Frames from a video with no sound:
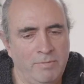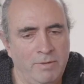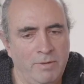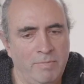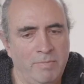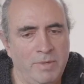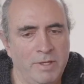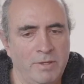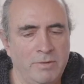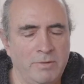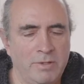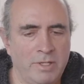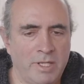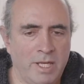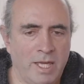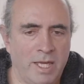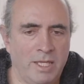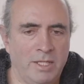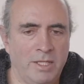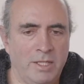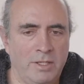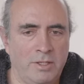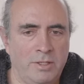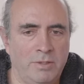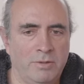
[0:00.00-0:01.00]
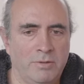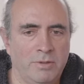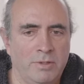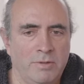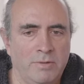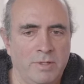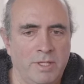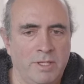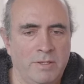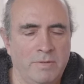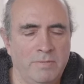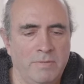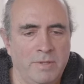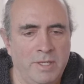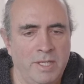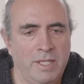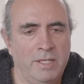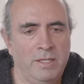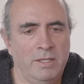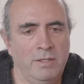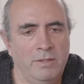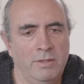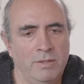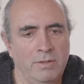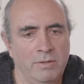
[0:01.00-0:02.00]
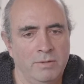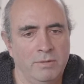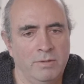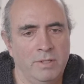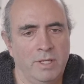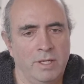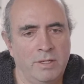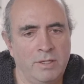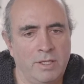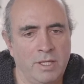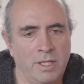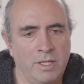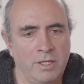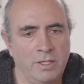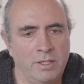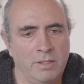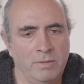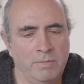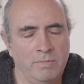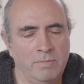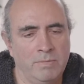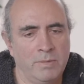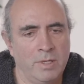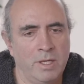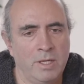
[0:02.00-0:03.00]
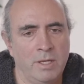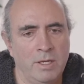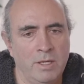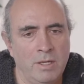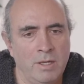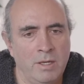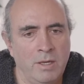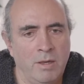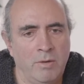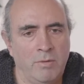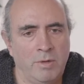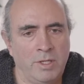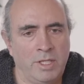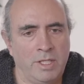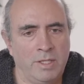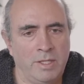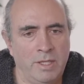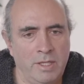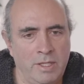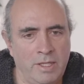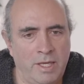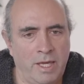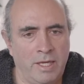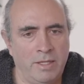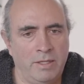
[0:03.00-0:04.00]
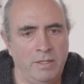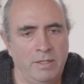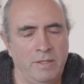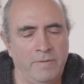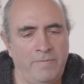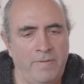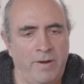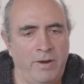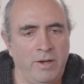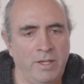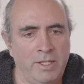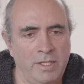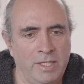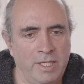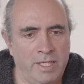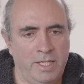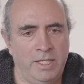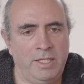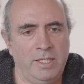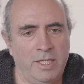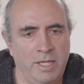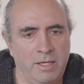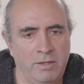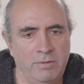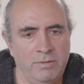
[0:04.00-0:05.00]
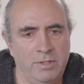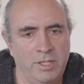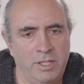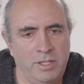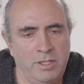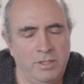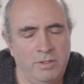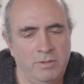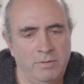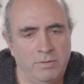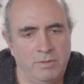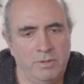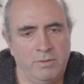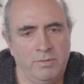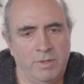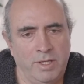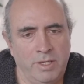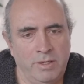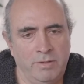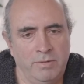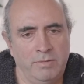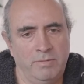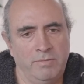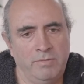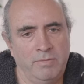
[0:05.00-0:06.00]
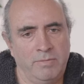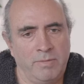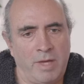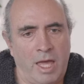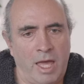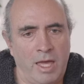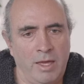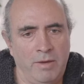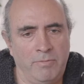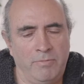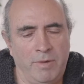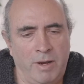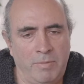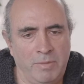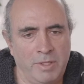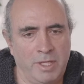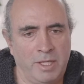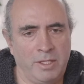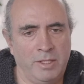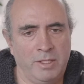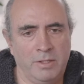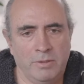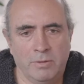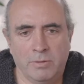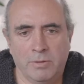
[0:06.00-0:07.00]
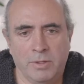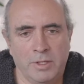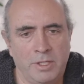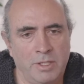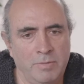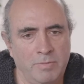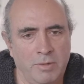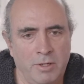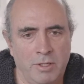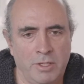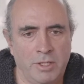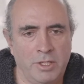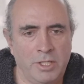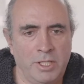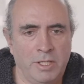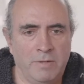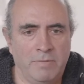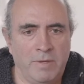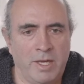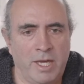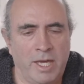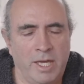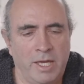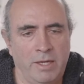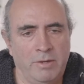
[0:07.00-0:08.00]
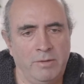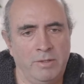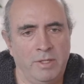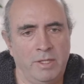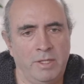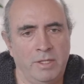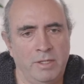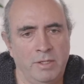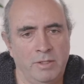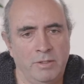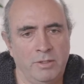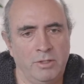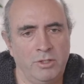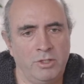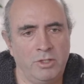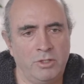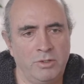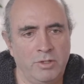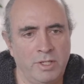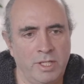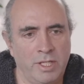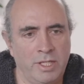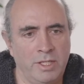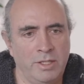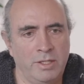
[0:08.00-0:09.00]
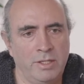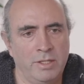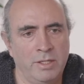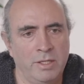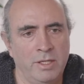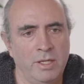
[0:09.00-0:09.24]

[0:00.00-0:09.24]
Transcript: build a digital twin of the install location, which in this case is a very detailed digital twin representing all the topology of the houses and the trees